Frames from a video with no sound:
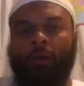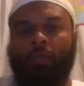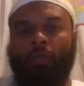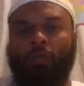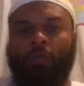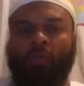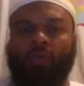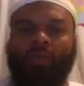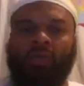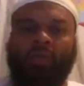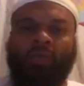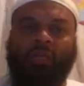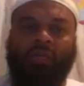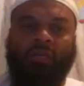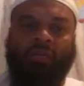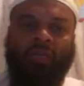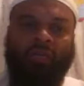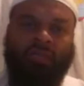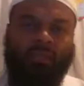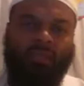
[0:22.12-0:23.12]
Truly it
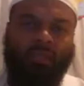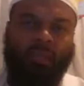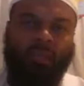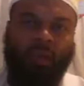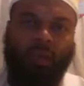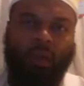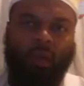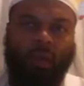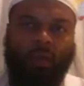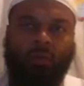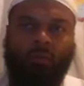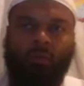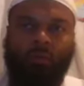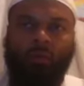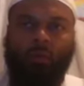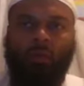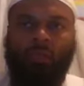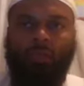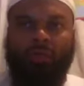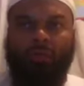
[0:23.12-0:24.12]
is Allah
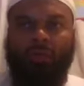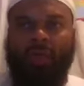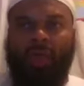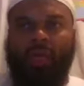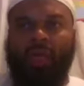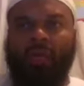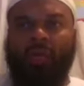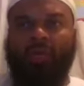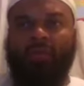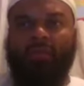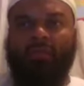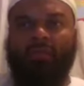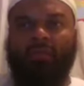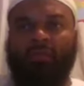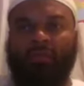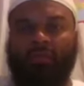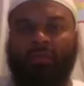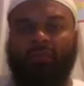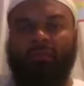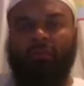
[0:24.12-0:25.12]
who has created
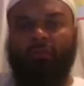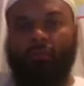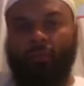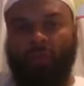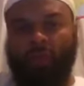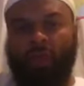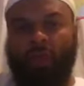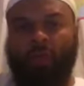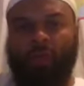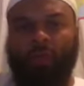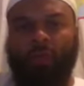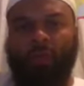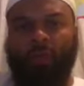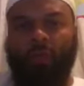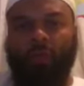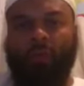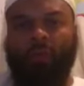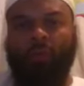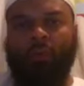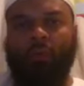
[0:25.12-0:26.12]
us free,
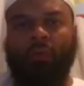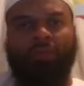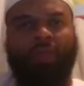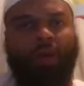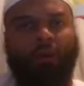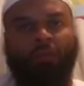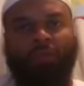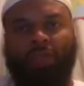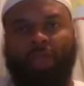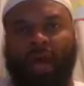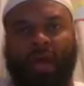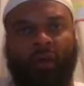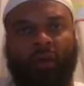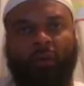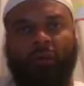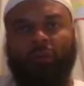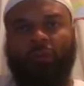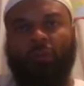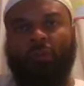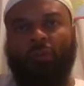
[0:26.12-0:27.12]
without
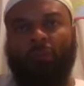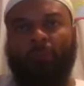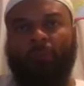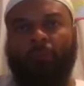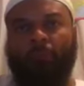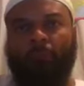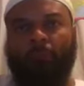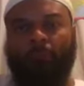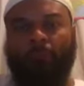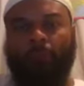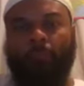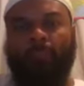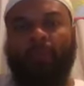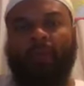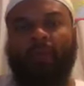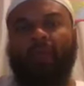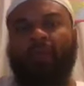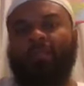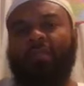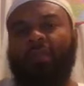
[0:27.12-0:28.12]
shackles.
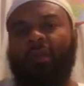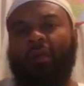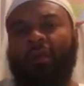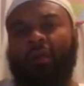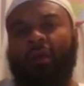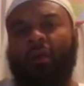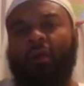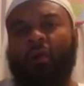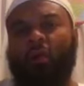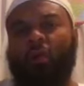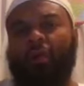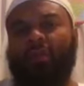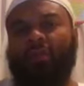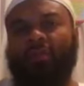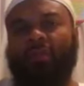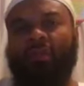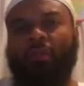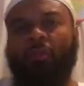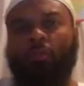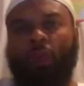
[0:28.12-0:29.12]
And it is Allah who has
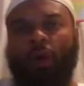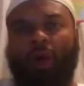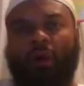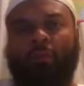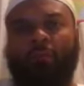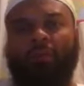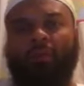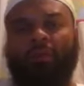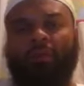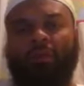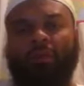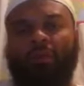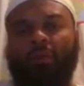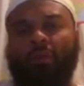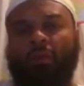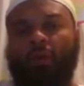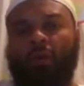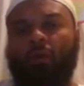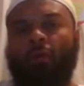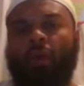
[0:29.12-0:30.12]
sent Muhammad
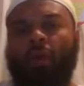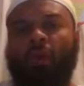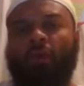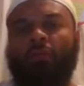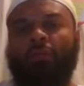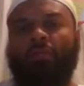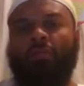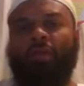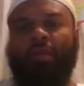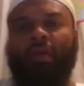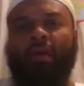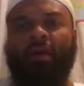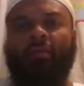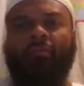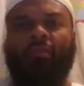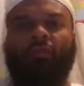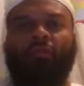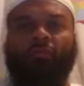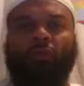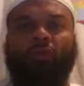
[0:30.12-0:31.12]
sallallahu alaihi
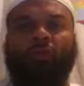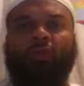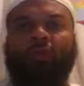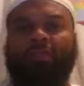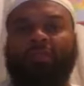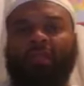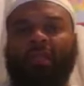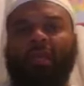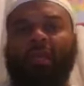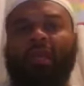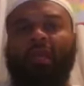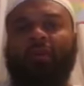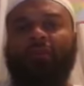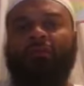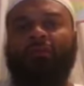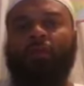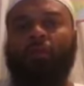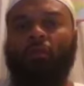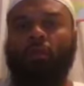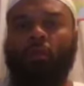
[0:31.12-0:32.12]
wasallam to free the
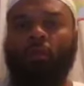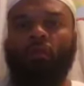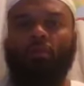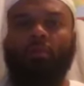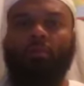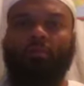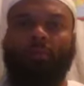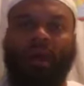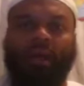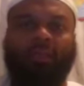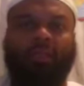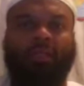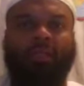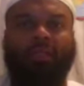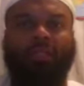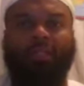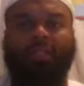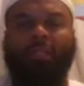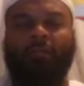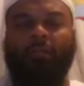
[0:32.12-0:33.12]
slaves and those in
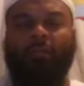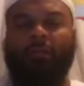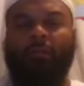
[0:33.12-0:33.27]
bondage.